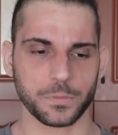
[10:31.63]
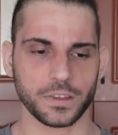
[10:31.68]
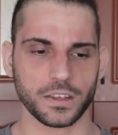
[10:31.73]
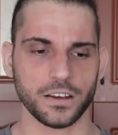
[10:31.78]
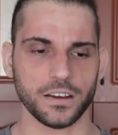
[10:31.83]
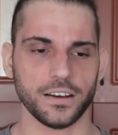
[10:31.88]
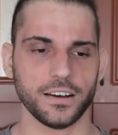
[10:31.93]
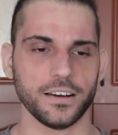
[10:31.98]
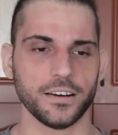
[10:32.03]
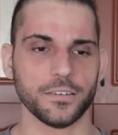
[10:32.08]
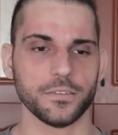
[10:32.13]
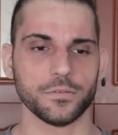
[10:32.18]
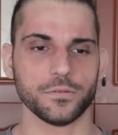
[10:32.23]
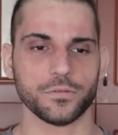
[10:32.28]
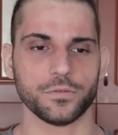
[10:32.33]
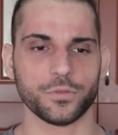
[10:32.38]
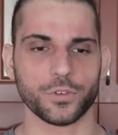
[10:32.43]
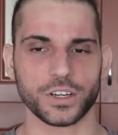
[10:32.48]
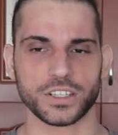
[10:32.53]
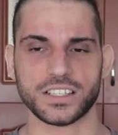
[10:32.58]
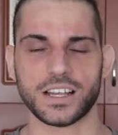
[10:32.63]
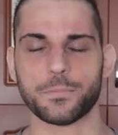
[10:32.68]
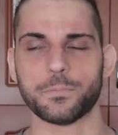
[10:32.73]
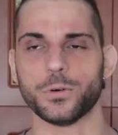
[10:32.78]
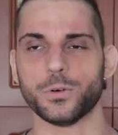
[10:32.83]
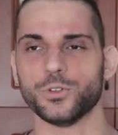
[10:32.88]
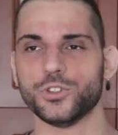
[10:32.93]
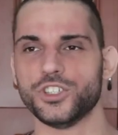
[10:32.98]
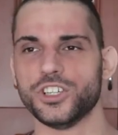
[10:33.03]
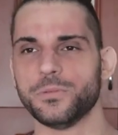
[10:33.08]
uh, for
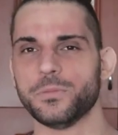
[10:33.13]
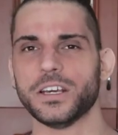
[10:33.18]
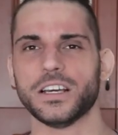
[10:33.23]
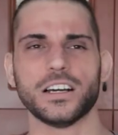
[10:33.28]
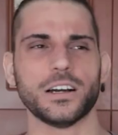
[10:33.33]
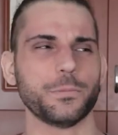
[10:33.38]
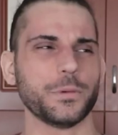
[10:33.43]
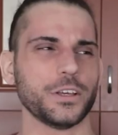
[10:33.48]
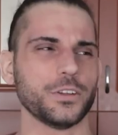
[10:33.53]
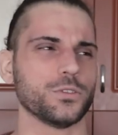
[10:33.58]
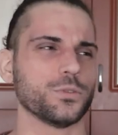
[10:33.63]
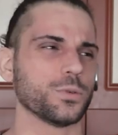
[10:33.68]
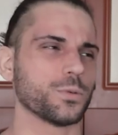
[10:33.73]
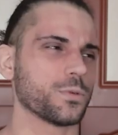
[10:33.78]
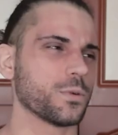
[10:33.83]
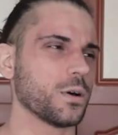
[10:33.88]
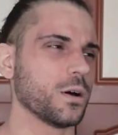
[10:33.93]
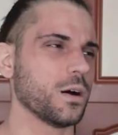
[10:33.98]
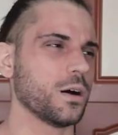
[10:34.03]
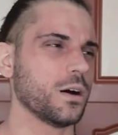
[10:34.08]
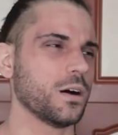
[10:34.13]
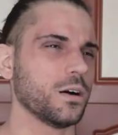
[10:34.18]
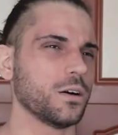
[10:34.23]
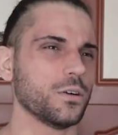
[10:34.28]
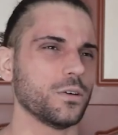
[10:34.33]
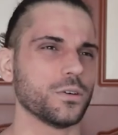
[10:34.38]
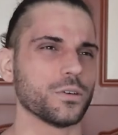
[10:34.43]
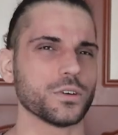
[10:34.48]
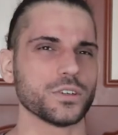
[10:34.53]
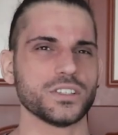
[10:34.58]
example, Jimmy coming to Raw
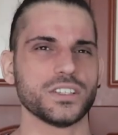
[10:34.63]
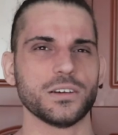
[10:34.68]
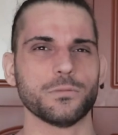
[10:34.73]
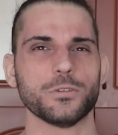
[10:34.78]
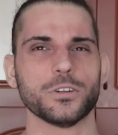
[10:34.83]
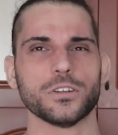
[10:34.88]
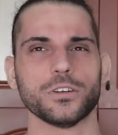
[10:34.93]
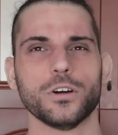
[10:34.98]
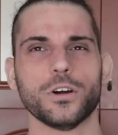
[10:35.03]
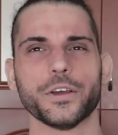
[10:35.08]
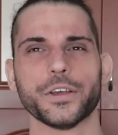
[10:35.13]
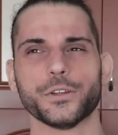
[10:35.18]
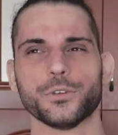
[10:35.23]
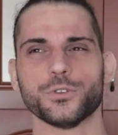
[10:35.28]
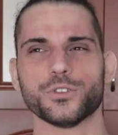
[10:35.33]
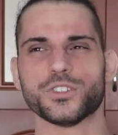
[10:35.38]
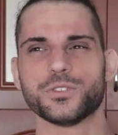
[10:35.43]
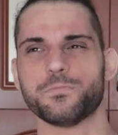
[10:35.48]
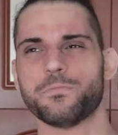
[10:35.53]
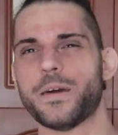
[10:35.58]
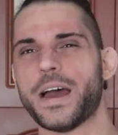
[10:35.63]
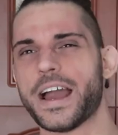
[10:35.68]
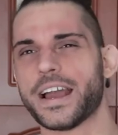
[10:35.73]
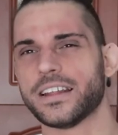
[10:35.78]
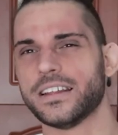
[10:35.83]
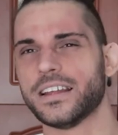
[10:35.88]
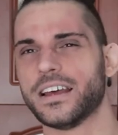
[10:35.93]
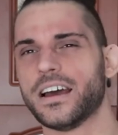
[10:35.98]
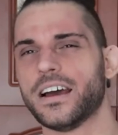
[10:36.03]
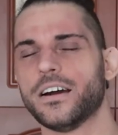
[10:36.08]
or someone going to
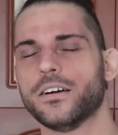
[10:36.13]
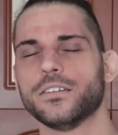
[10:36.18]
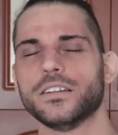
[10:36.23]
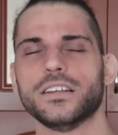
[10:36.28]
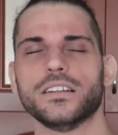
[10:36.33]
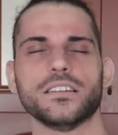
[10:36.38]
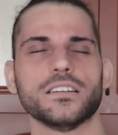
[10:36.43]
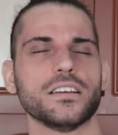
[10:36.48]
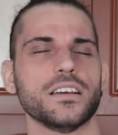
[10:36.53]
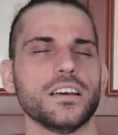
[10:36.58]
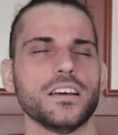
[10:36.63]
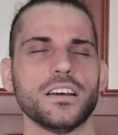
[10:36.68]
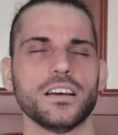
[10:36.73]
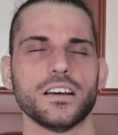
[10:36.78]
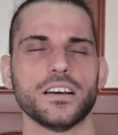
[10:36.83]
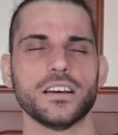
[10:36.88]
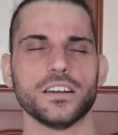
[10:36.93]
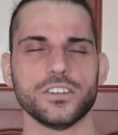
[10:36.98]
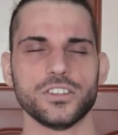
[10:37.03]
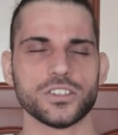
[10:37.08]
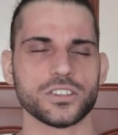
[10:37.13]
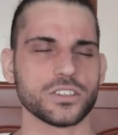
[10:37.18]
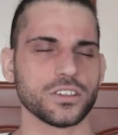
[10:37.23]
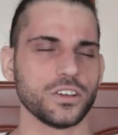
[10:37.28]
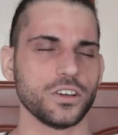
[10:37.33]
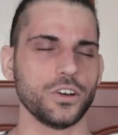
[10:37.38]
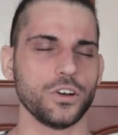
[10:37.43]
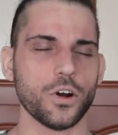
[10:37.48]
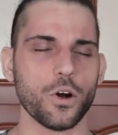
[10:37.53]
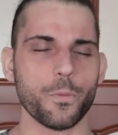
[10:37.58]
SmackDown and uh, just
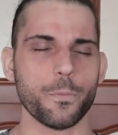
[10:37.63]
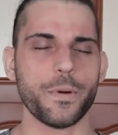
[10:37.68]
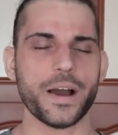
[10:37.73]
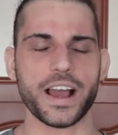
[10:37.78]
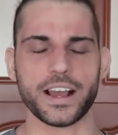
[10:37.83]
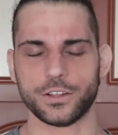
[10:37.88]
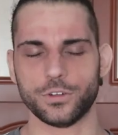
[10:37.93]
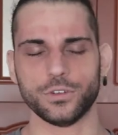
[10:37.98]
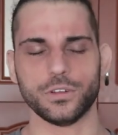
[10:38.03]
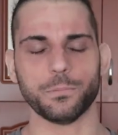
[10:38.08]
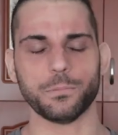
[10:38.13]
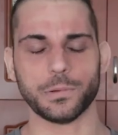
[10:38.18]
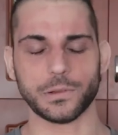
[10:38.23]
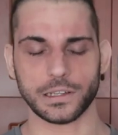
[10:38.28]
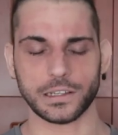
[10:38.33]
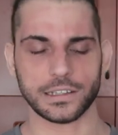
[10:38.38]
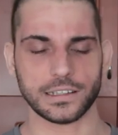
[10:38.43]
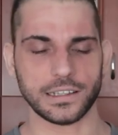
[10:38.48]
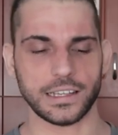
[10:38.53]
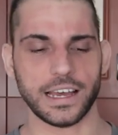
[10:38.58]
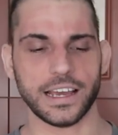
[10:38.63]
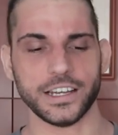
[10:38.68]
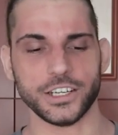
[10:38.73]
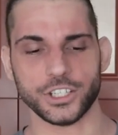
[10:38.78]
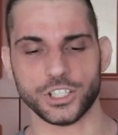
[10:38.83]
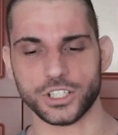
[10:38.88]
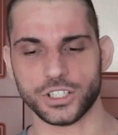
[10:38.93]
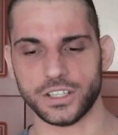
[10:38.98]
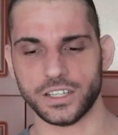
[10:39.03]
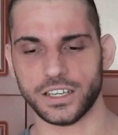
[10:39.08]
go back to the
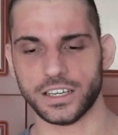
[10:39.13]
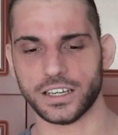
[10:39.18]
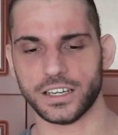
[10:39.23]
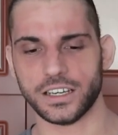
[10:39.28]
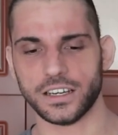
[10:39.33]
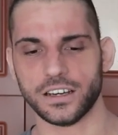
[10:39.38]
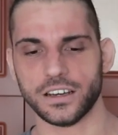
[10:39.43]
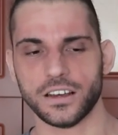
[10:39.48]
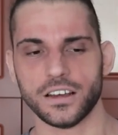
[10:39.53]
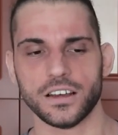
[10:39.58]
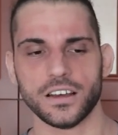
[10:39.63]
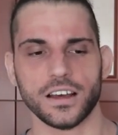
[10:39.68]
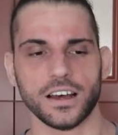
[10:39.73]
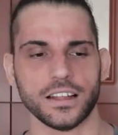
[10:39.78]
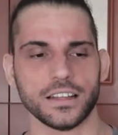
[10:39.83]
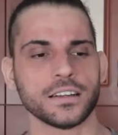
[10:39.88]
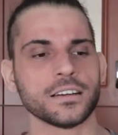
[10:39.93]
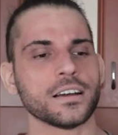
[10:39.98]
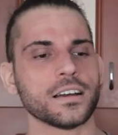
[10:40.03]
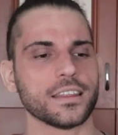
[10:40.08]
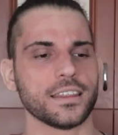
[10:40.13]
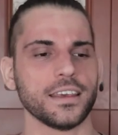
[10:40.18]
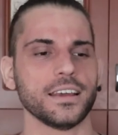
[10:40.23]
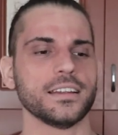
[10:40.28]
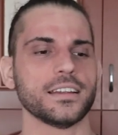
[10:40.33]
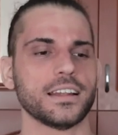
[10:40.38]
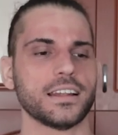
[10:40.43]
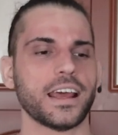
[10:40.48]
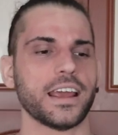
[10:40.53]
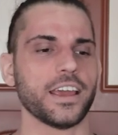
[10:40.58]
bloodline shtick. Another
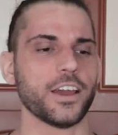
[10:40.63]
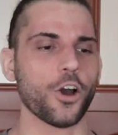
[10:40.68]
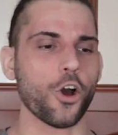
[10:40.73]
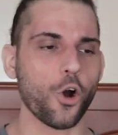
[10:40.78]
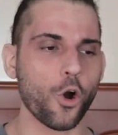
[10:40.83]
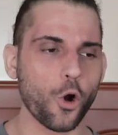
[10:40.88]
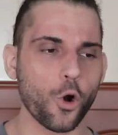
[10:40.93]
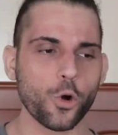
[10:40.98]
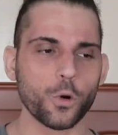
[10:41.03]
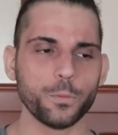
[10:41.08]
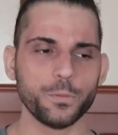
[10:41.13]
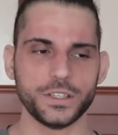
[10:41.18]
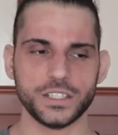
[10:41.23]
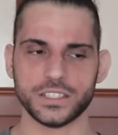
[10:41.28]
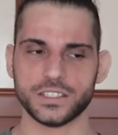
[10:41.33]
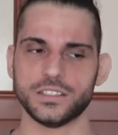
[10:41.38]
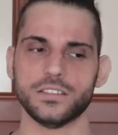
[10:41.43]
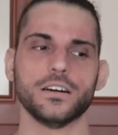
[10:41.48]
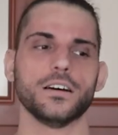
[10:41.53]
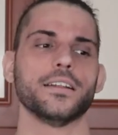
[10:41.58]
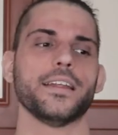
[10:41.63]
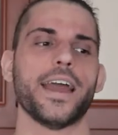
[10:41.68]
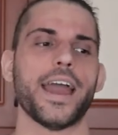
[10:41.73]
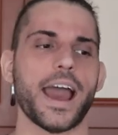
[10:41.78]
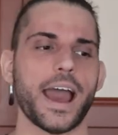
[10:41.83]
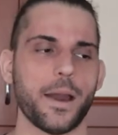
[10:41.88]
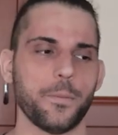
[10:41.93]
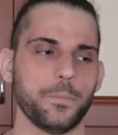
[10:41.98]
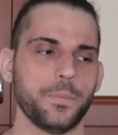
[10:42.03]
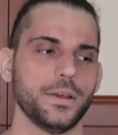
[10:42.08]
thing that I hope does not
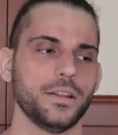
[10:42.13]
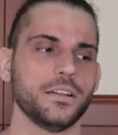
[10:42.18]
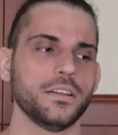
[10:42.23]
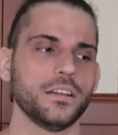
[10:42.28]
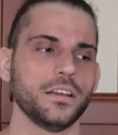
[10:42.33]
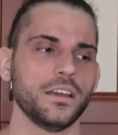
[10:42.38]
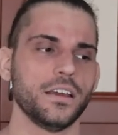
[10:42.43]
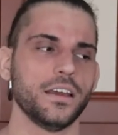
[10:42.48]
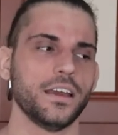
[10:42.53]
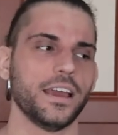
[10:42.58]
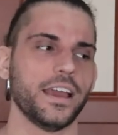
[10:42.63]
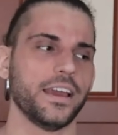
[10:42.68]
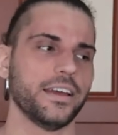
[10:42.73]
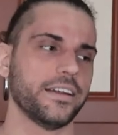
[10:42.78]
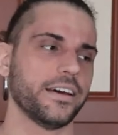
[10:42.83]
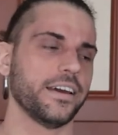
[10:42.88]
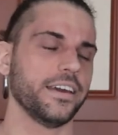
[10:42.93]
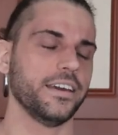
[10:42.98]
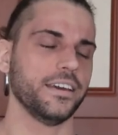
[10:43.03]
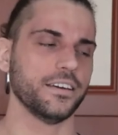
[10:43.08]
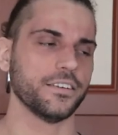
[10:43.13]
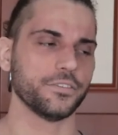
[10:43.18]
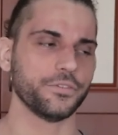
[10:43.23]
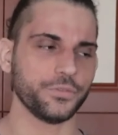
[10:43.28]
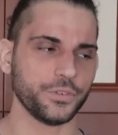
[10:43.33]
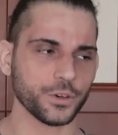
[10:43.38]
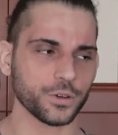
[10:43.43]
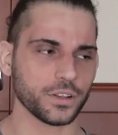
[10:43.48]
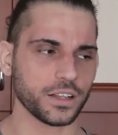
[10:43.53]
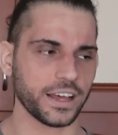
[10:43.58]
happen, and I
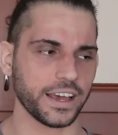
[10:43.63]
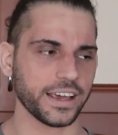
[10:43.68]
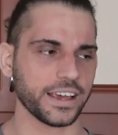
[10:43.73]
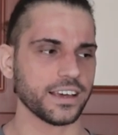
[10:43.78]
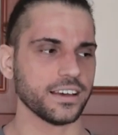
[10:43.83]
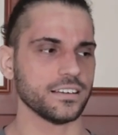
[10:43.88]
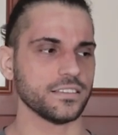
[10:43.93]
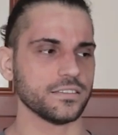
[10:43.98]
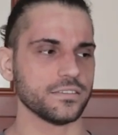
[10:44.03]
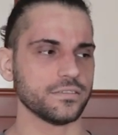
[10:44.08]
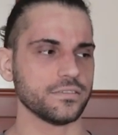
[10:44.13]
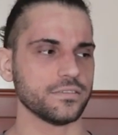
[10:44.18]
feel like